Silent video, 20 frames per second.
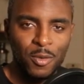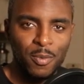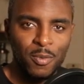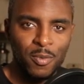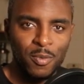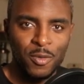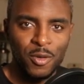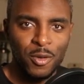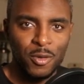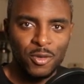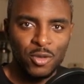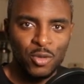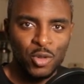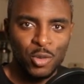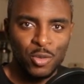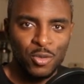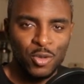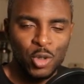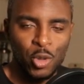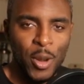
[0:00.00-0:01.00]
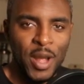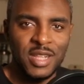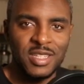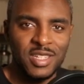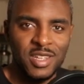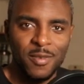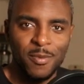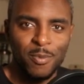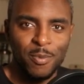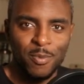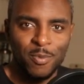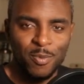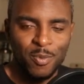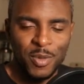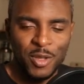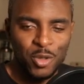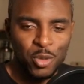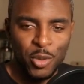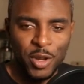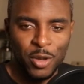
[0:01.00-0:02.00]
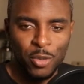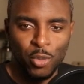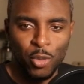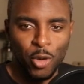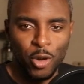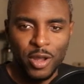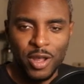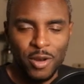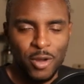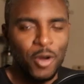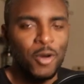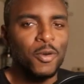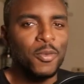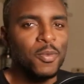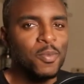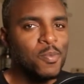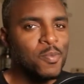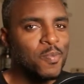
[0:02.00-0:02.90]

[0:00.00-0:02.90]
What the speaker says: your transit between work and home.